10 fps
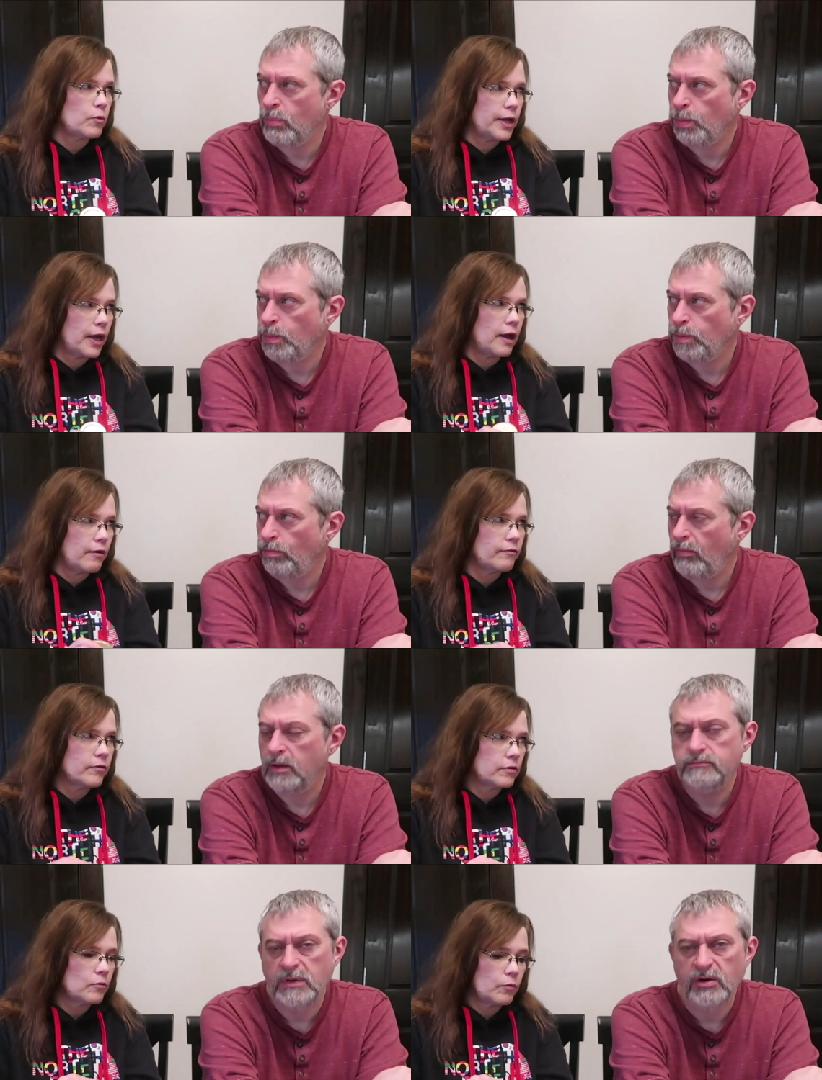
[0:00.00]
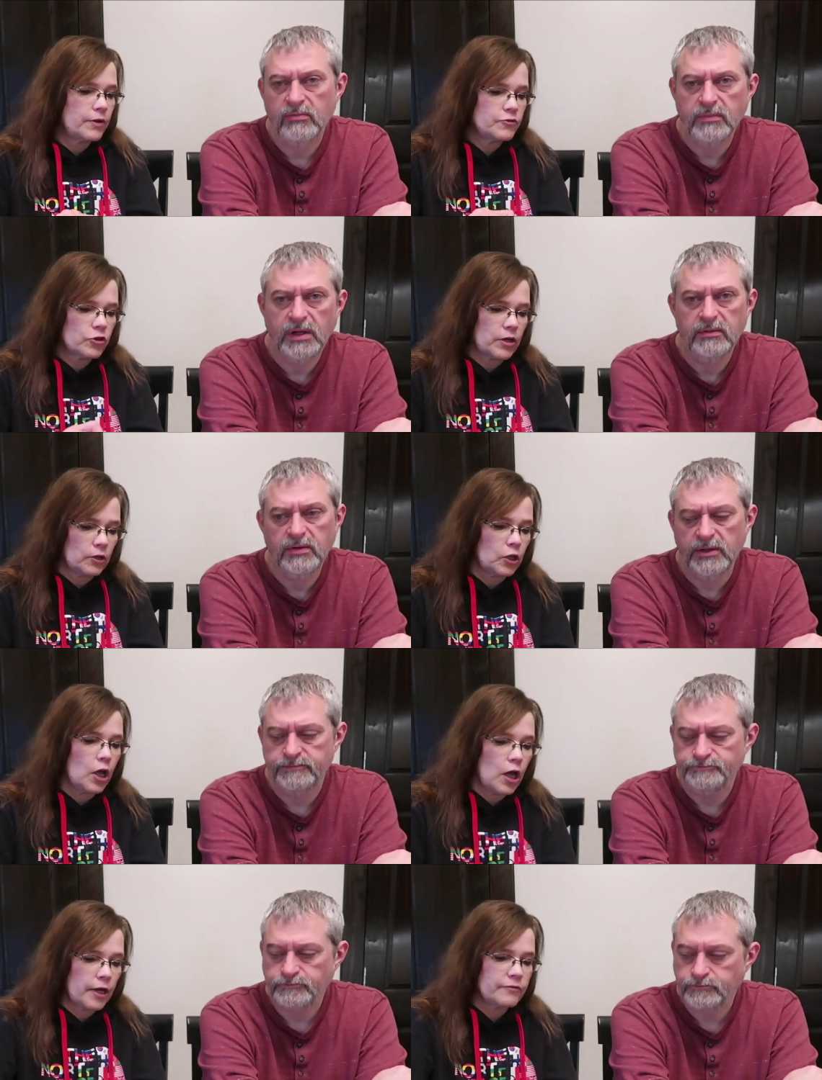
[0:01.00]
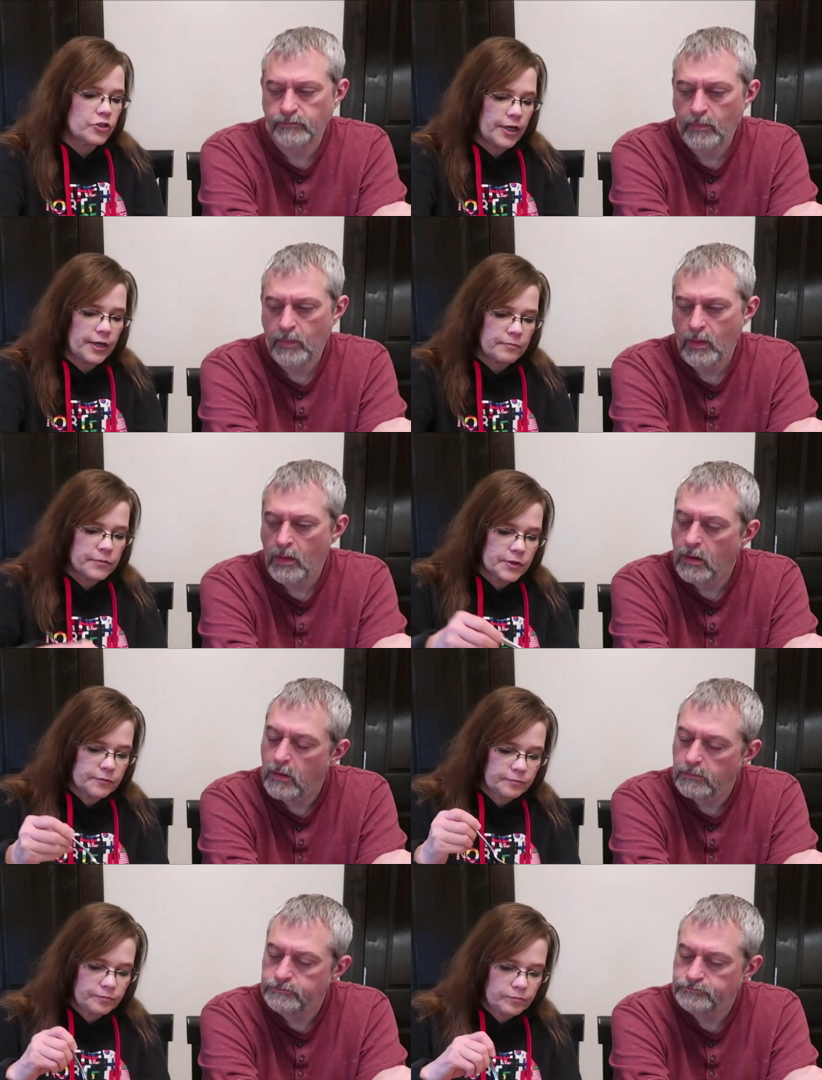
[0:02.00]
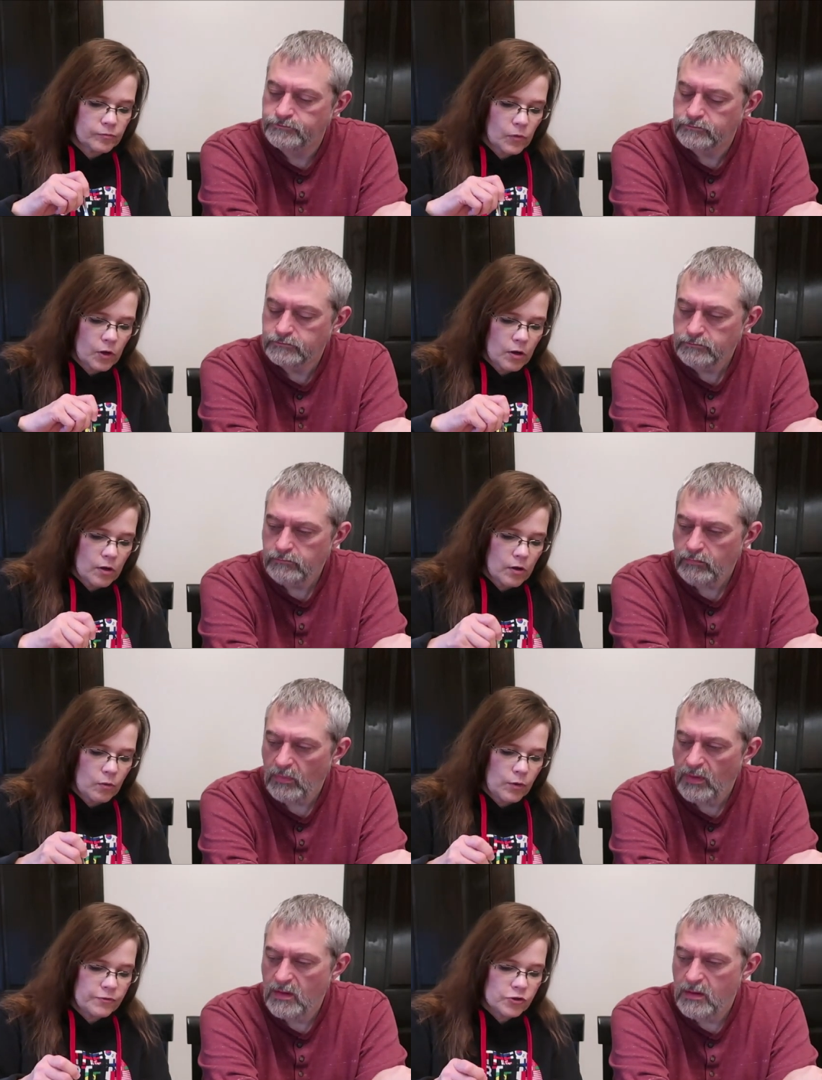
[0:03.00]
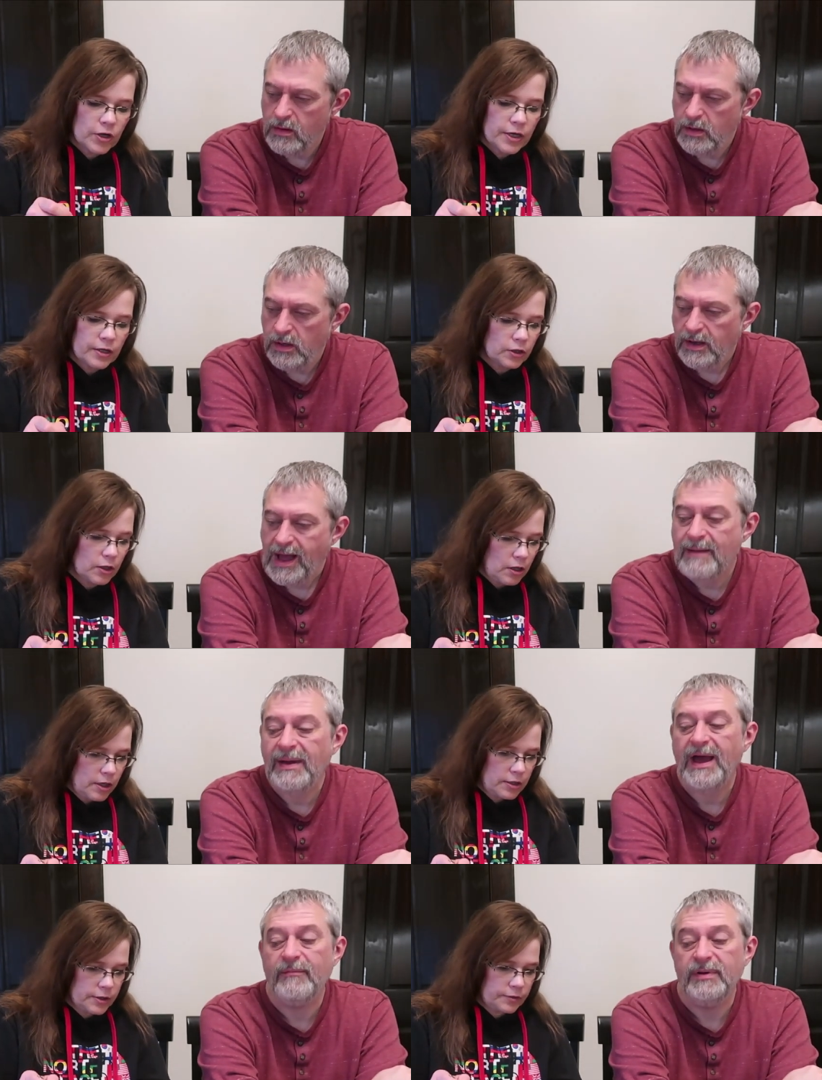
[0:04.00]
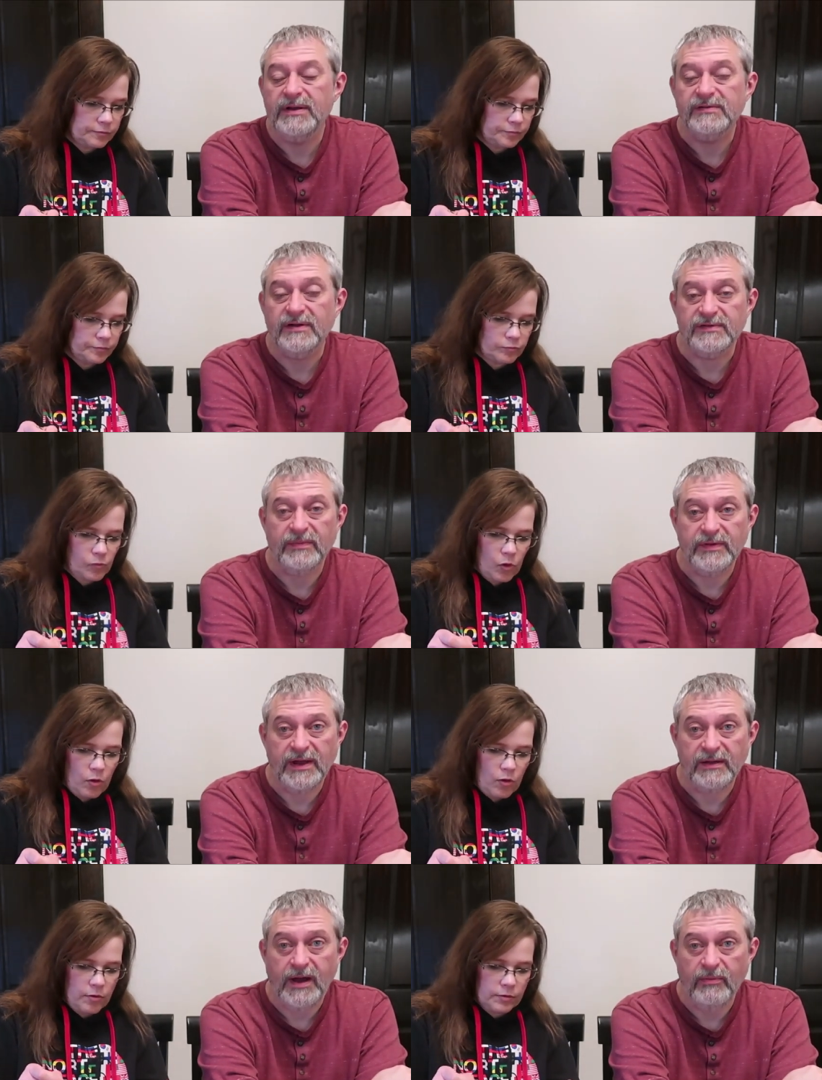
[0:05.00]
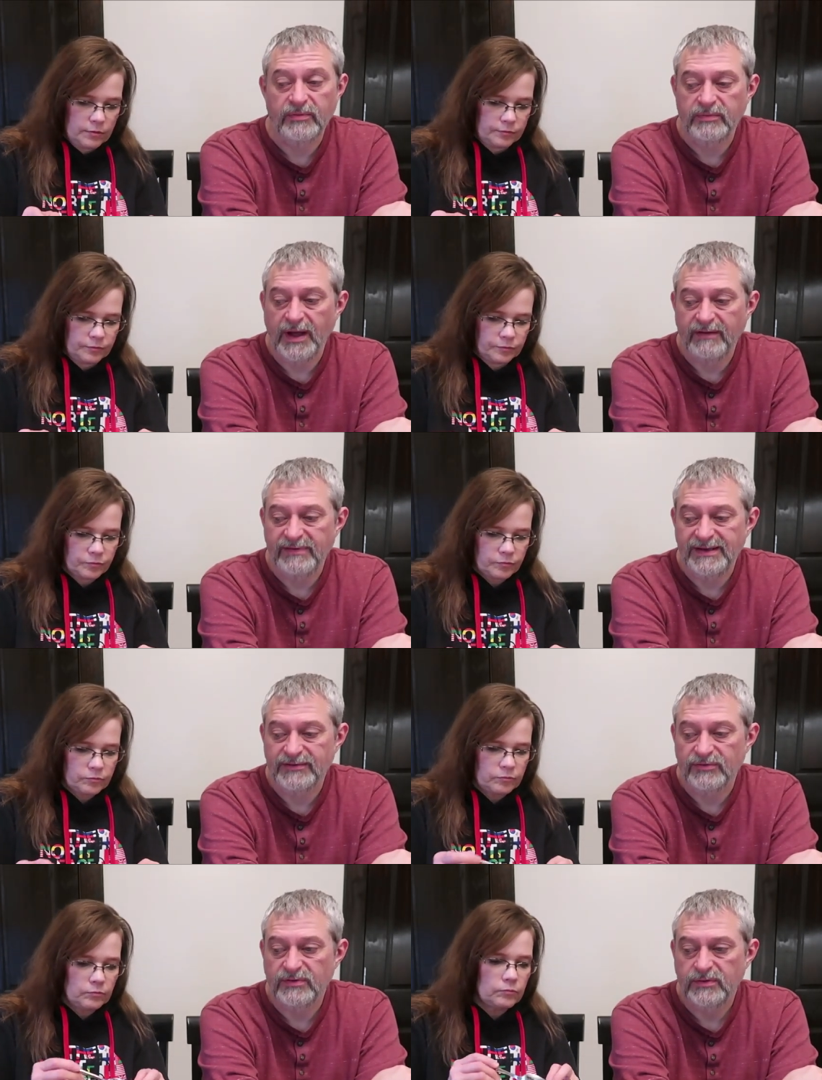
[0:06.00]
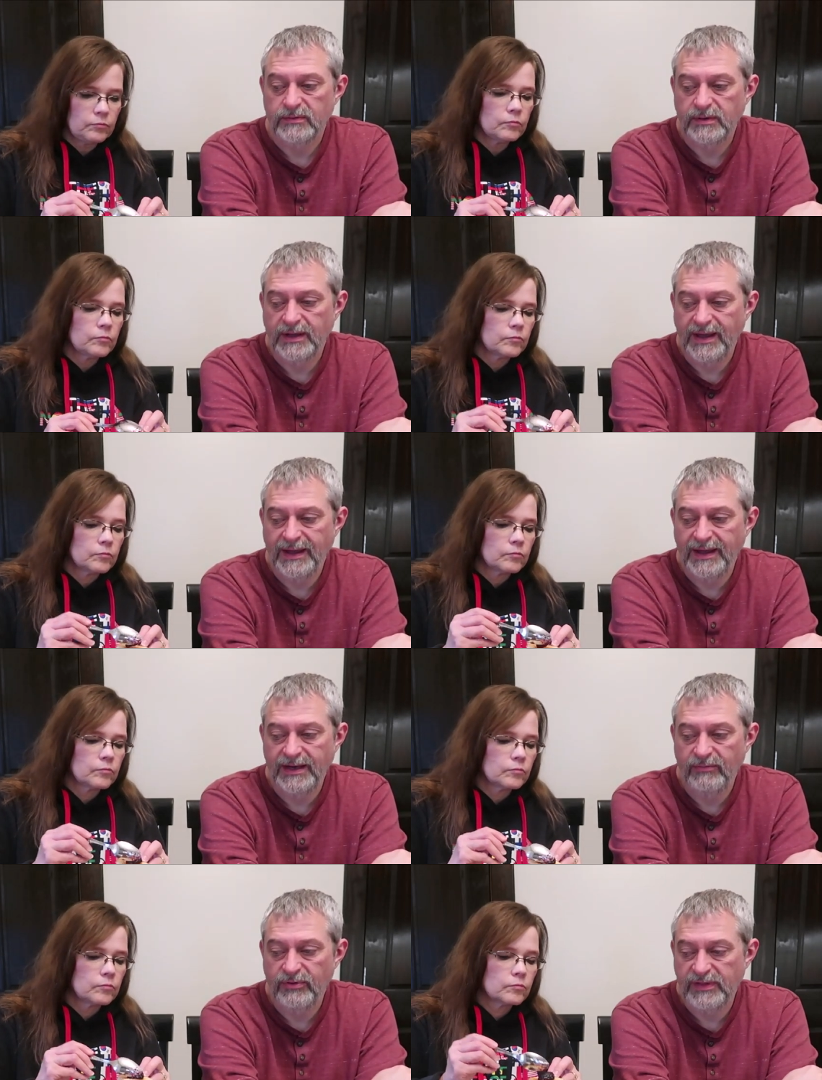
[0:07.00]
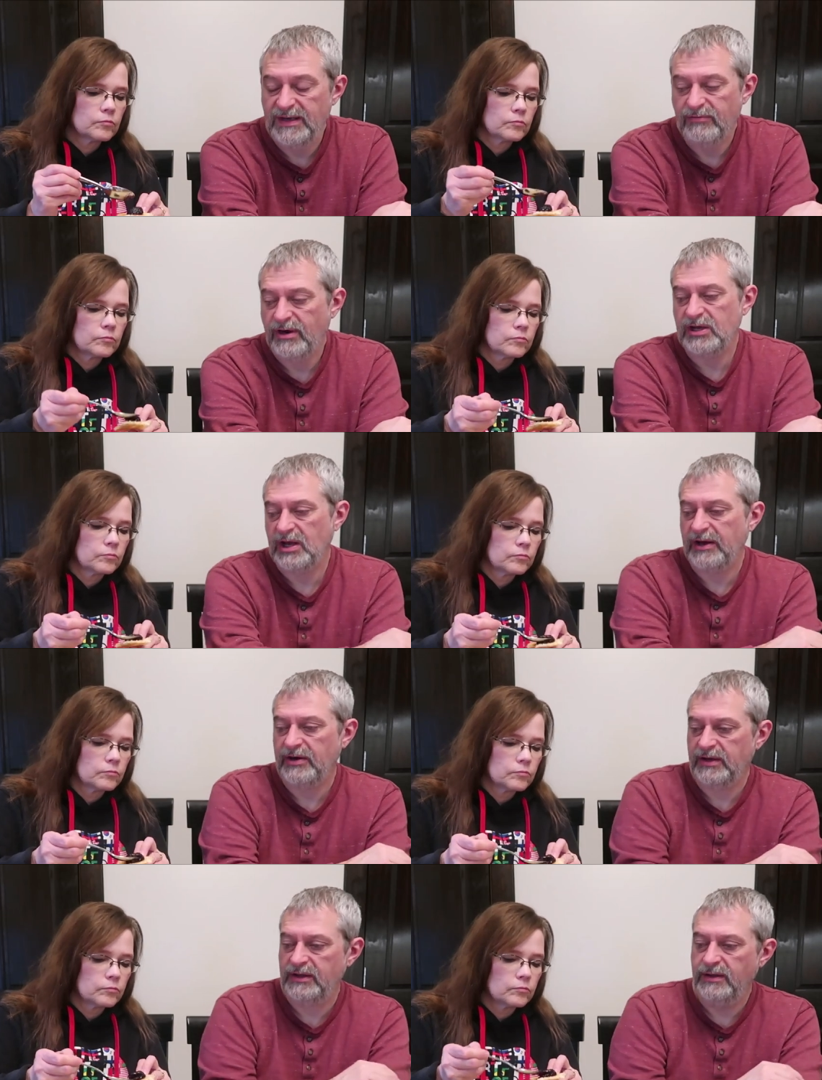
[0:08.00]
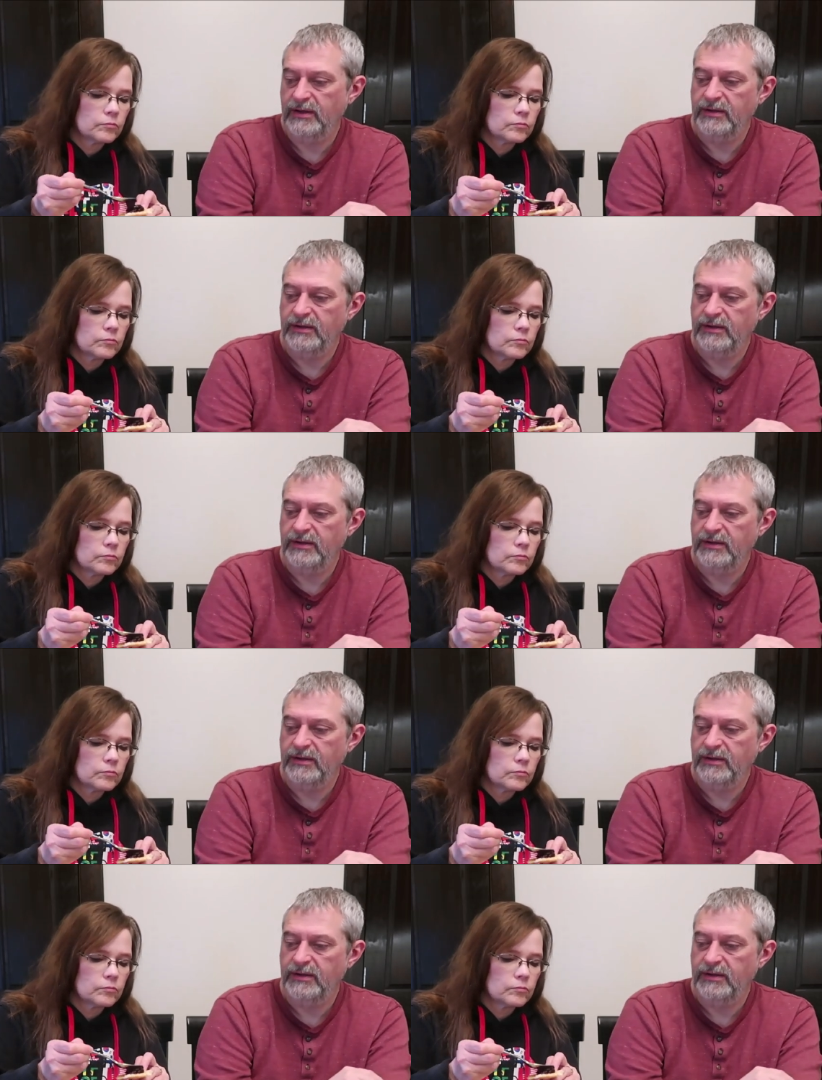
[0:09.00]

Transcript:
Speaker 1: we have. Mm-hmm. We've tried a mm-hmm. lot of jams. We've tried a lot. I may have, but it's
Speaker 2: not something I, have eaten any with any regularity.